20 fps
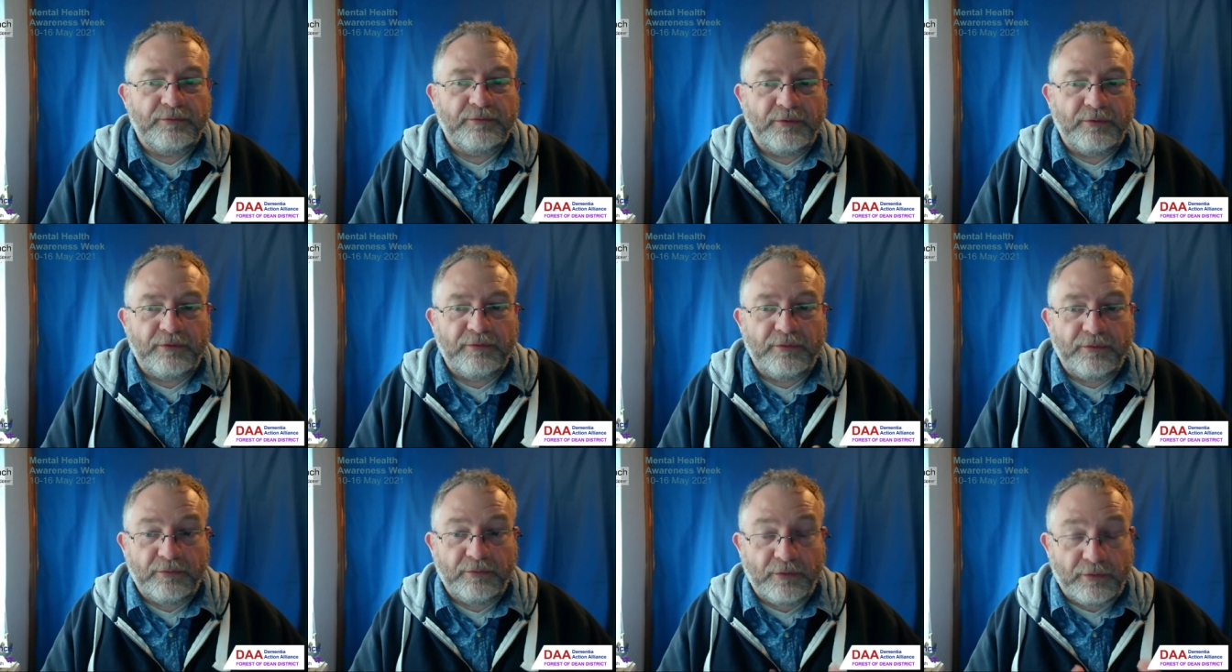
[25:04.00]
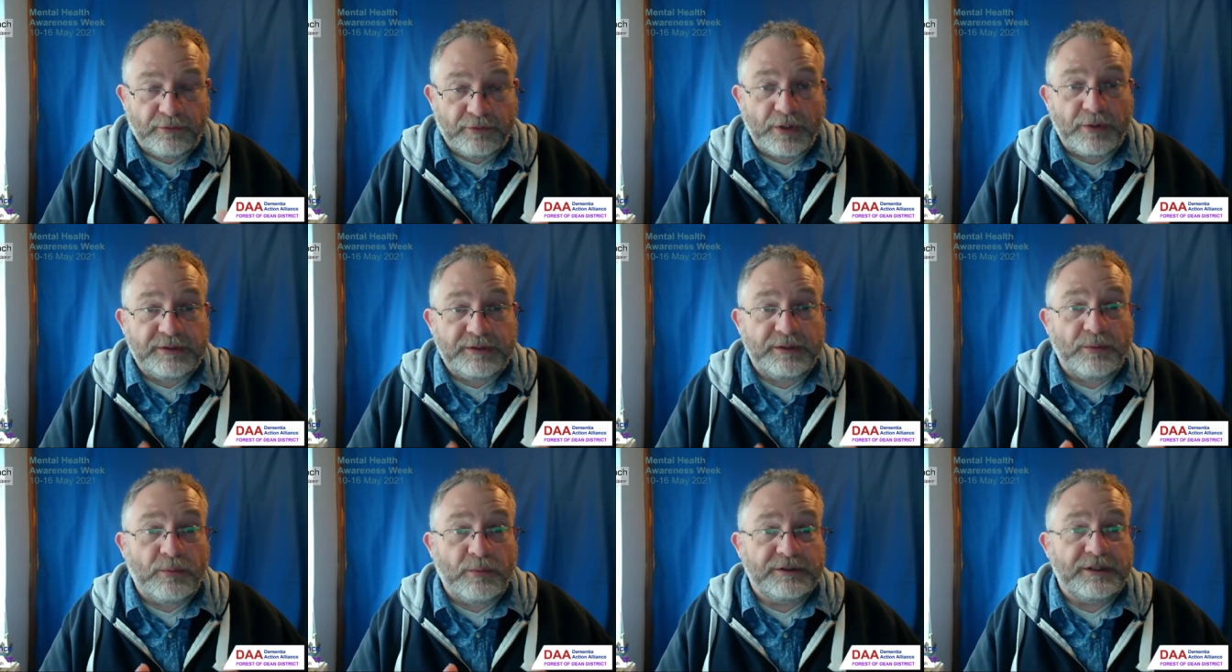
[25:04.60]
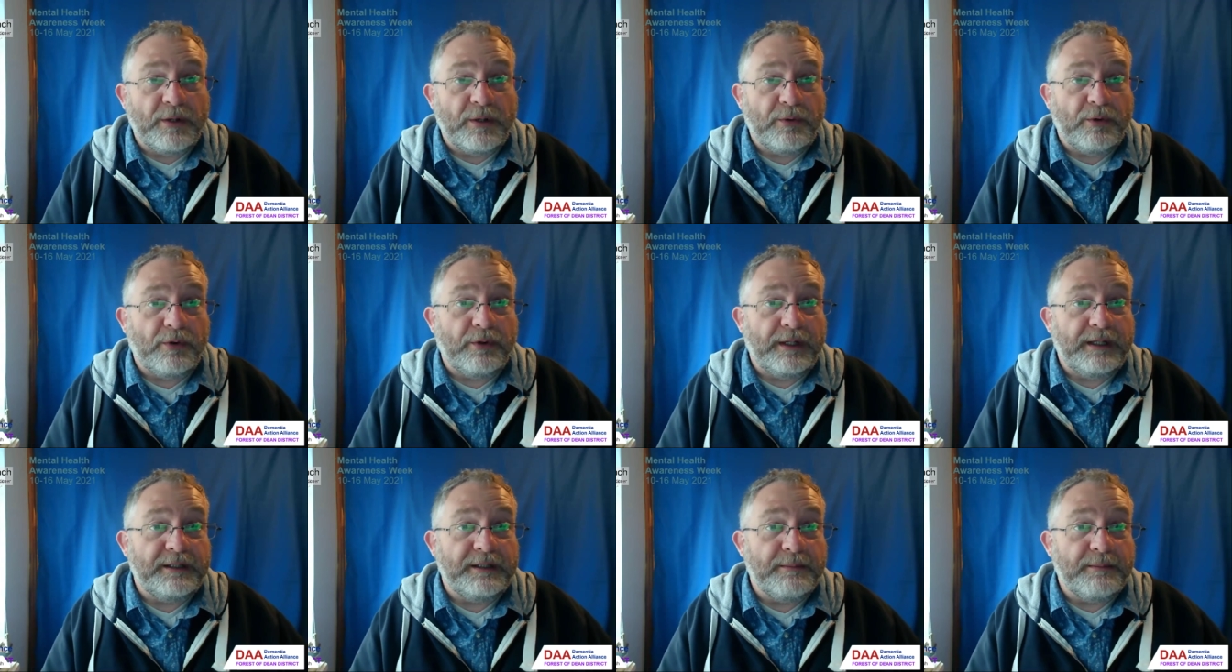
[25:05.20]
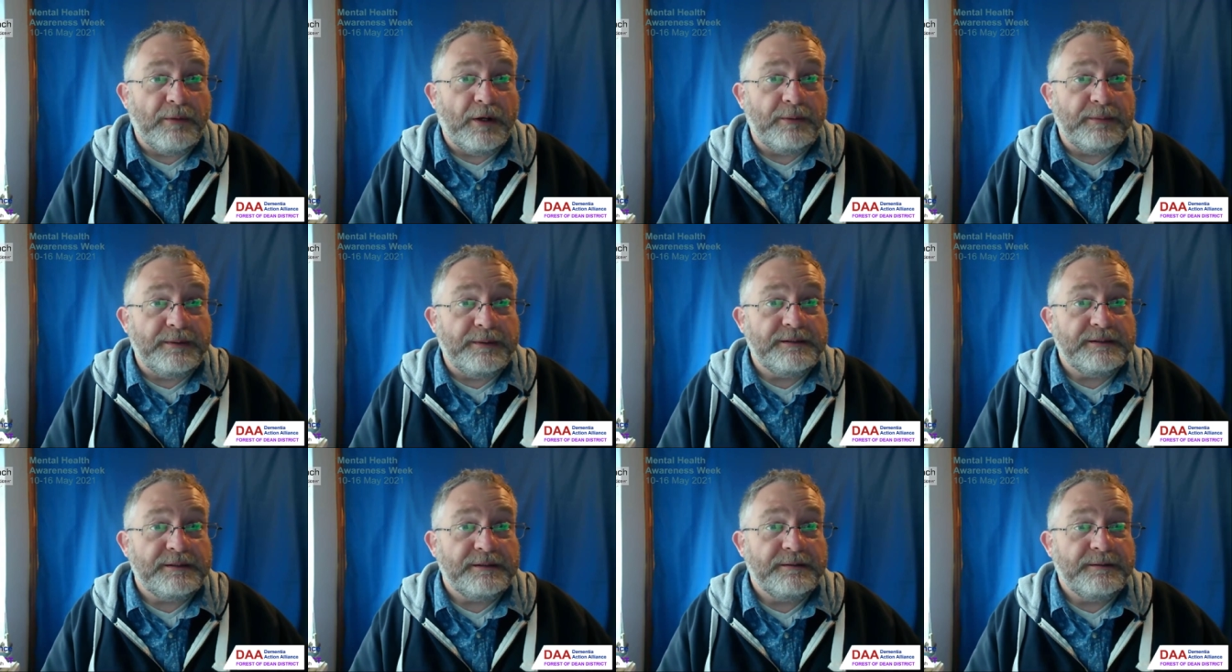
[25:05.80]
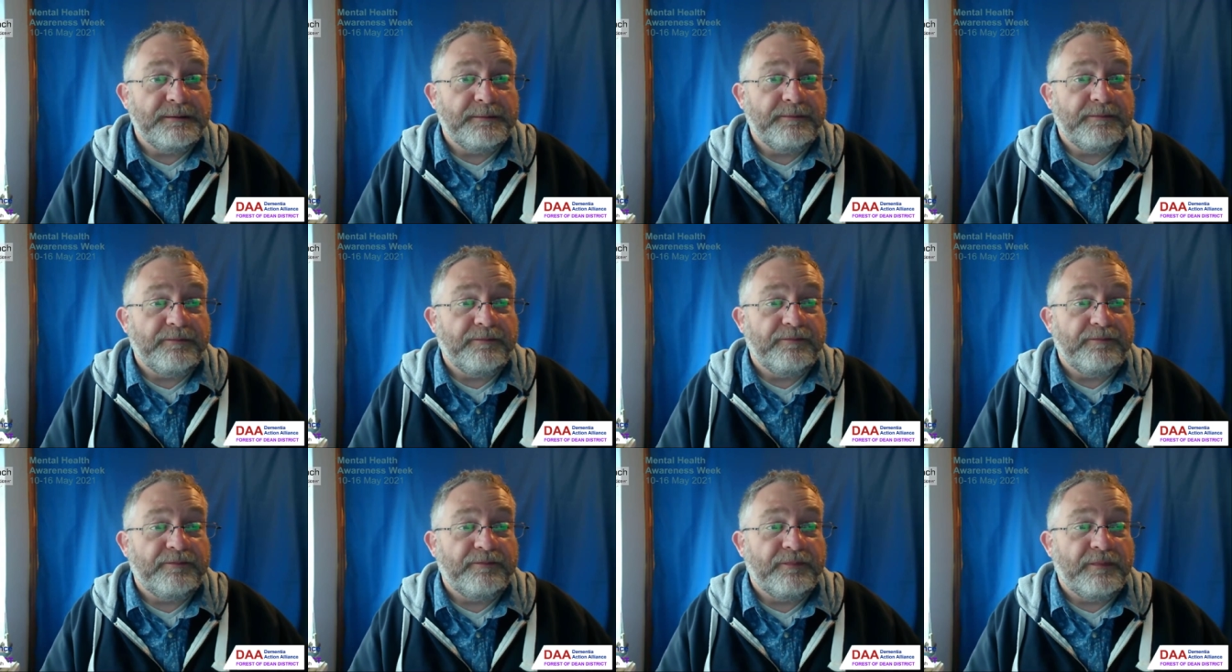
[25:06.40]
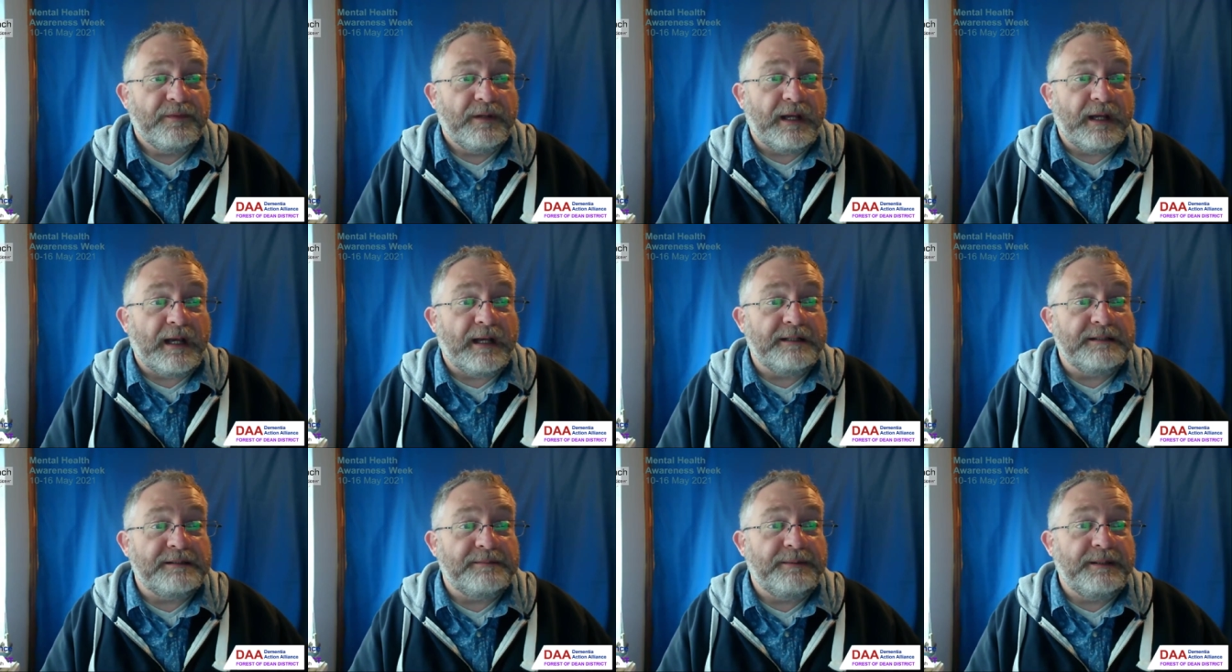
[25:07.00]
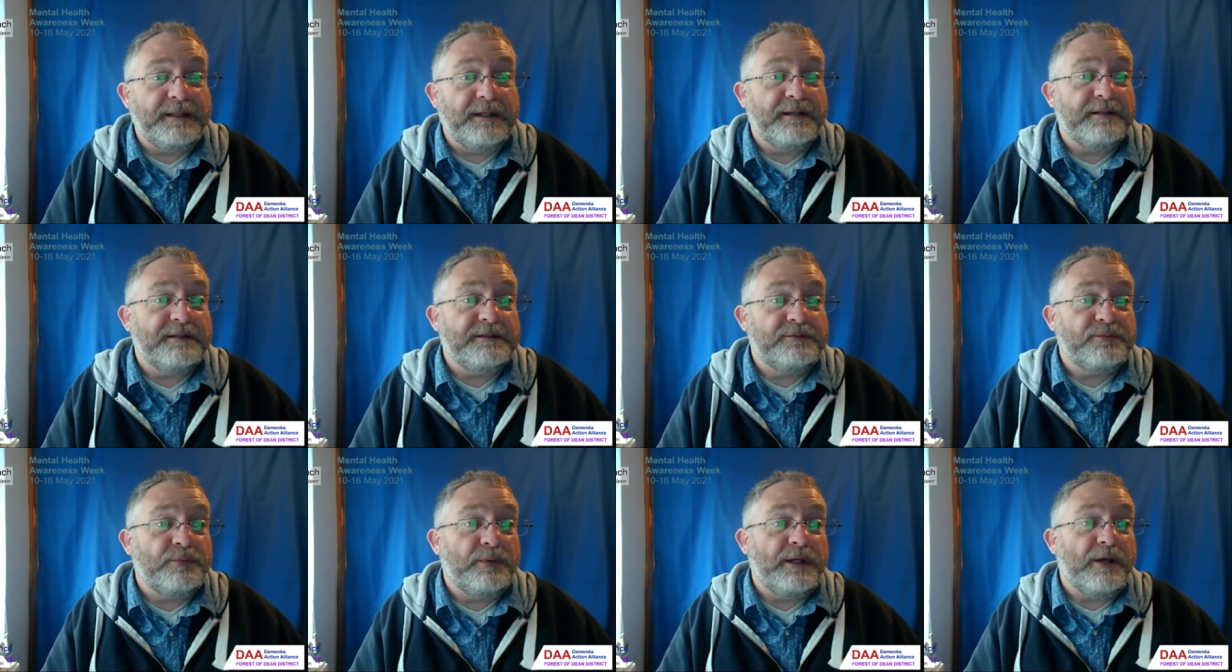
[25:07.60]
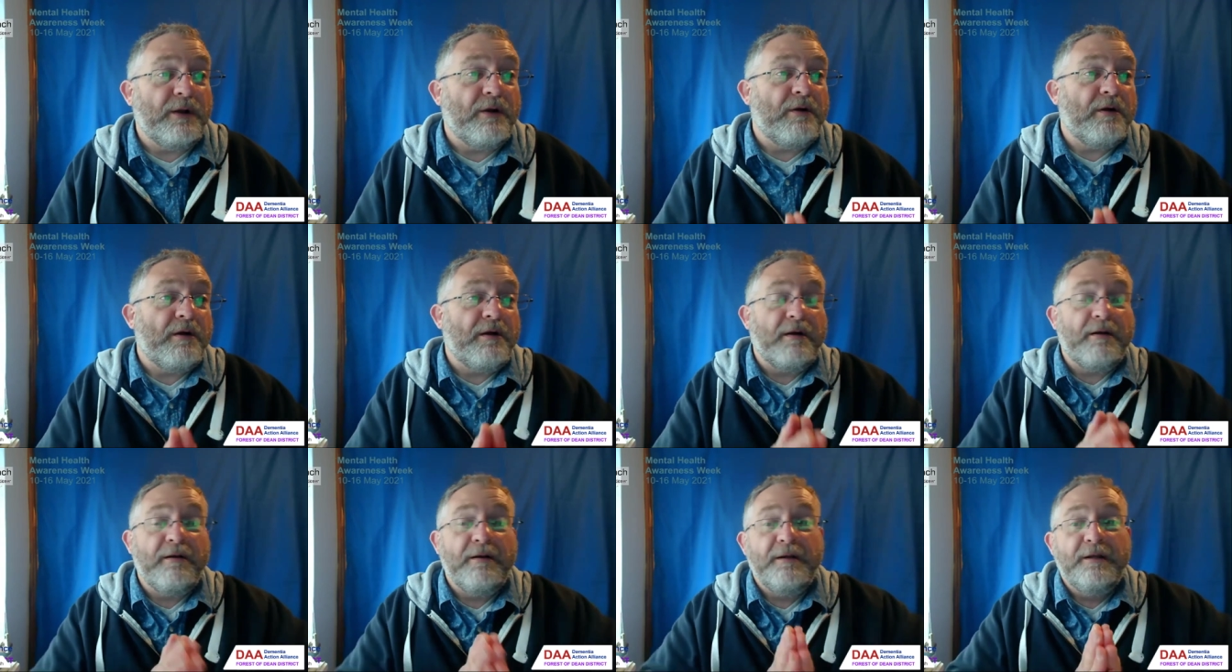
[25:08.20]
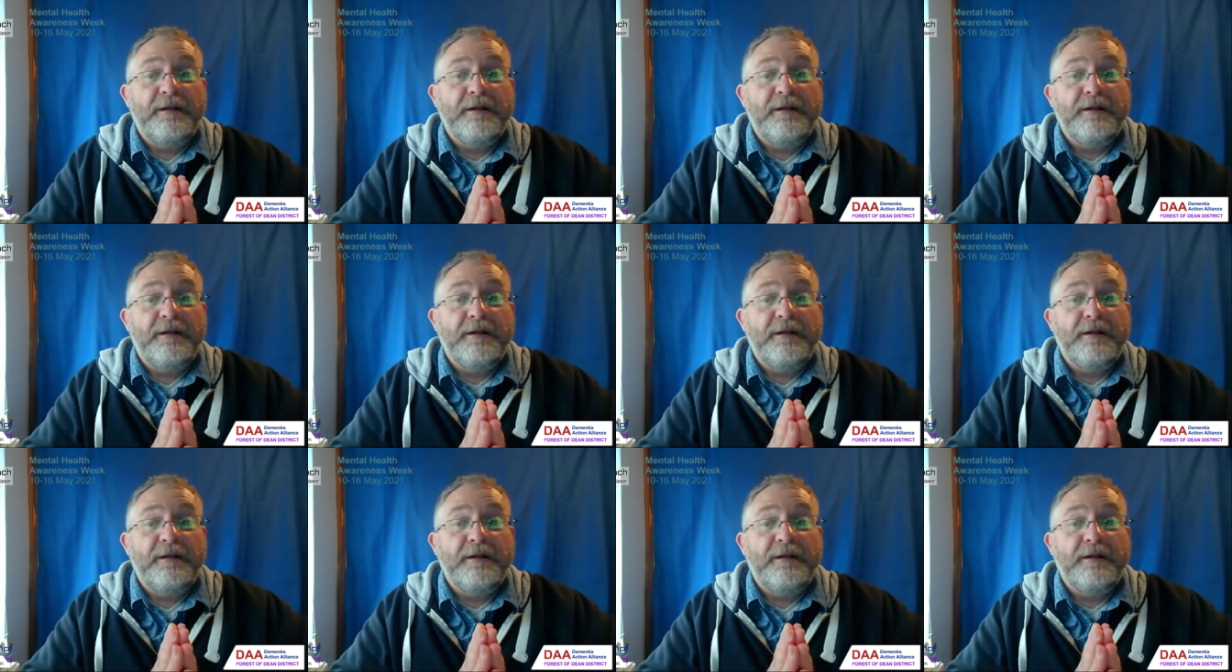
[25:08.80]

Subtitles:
of noticing what's going on in the moment, and because we are